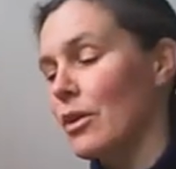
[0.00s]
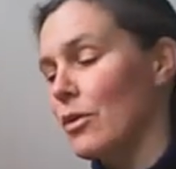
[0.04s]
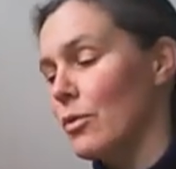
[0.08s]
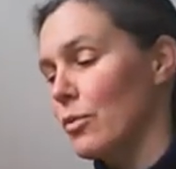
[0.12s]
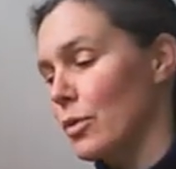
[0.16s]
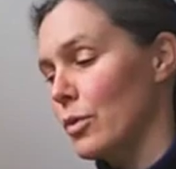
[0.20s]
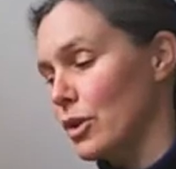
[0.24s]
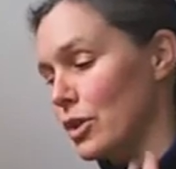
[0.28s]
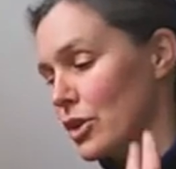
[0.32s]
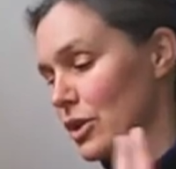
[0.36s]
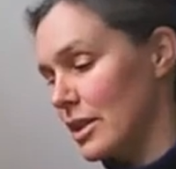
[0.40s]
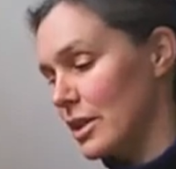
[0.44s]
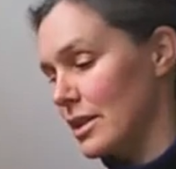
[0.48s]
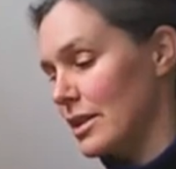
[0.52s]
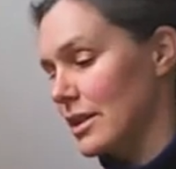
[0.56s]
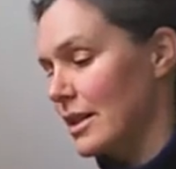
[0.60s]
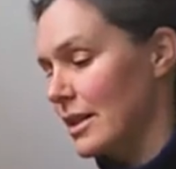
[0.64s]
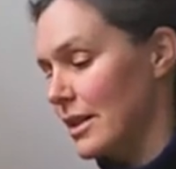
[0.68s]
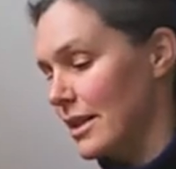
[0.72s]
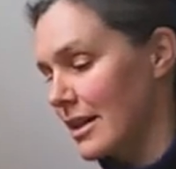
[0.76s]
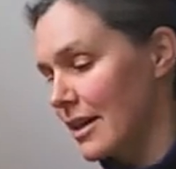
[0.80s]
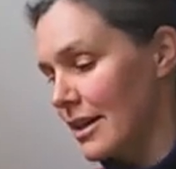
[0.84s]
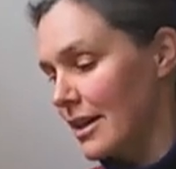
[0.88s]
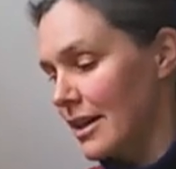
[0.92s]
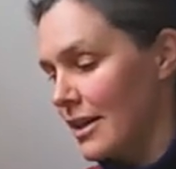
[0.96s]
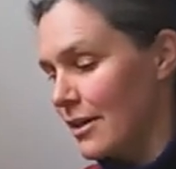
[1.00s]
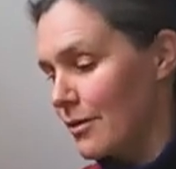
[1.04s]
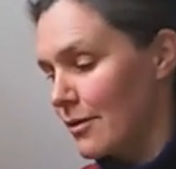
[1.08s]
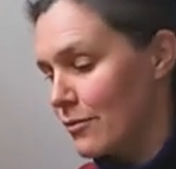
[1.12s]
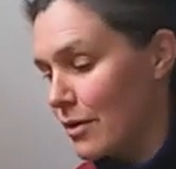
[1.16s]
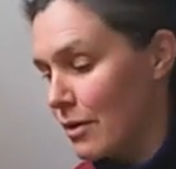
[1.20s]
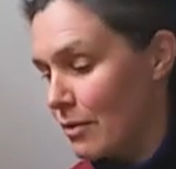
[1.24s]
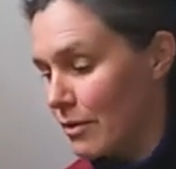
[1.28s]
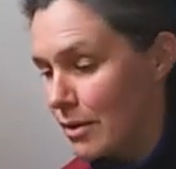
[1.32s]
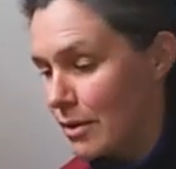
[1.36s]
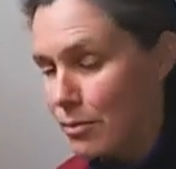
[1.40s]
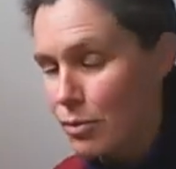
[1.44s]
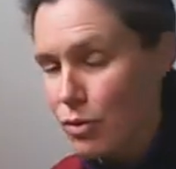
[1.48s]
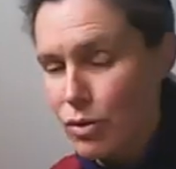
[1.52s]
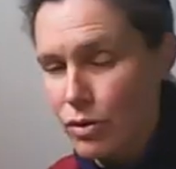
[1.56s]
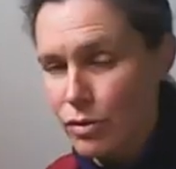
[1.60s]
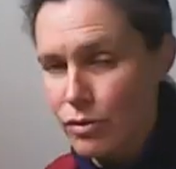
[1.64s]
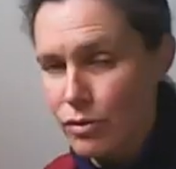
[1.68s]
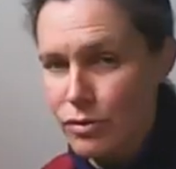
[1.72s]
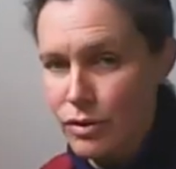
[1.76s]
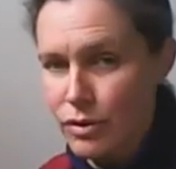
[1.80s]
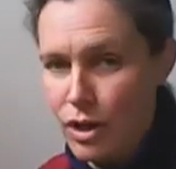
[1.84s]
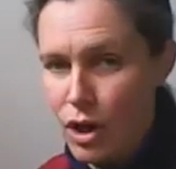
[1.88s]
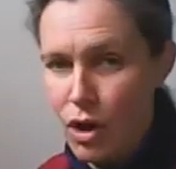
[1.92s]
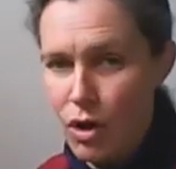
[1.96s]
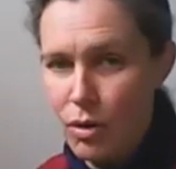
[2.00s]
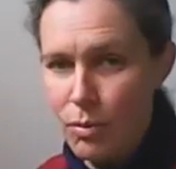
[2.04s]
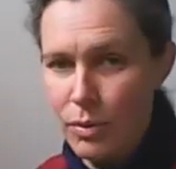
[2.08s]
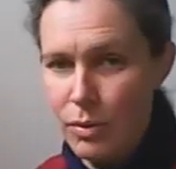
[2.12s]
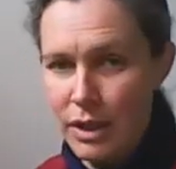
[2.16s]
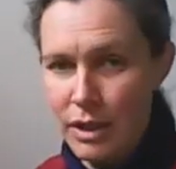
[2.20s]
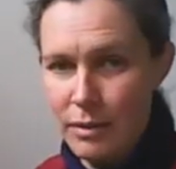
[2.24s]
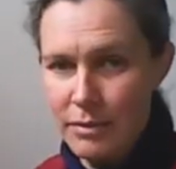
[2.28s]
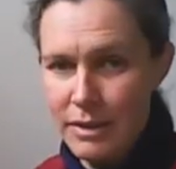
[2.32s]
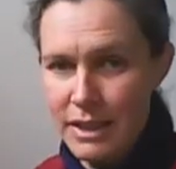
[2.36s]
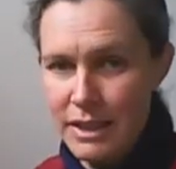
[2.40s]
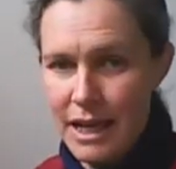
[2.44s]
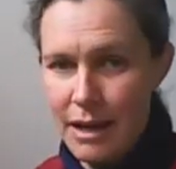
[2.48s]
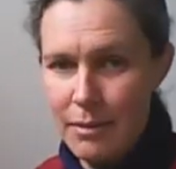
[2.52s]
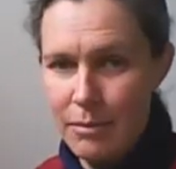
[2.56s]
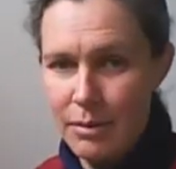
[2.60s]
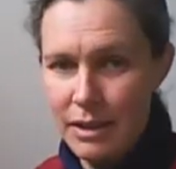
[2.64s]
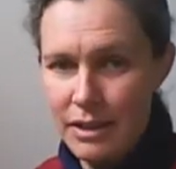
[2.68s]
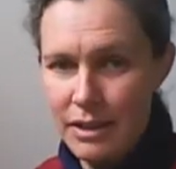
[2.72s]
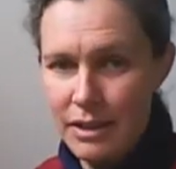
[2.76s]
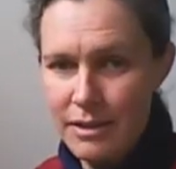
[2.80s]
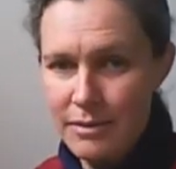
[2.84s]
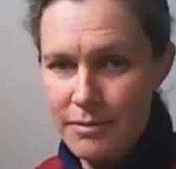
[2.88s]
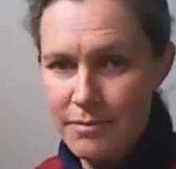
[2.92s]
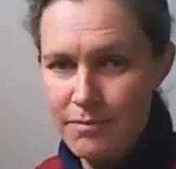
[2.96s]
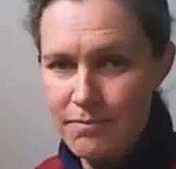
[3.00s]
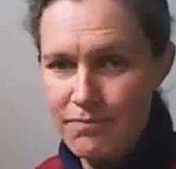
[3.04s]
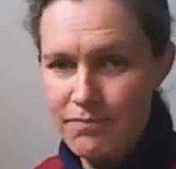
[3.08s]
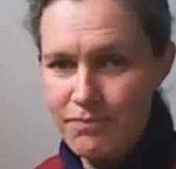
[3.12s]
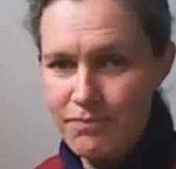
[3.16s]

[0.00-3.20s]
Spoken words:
which is very important for your whole body metabolism.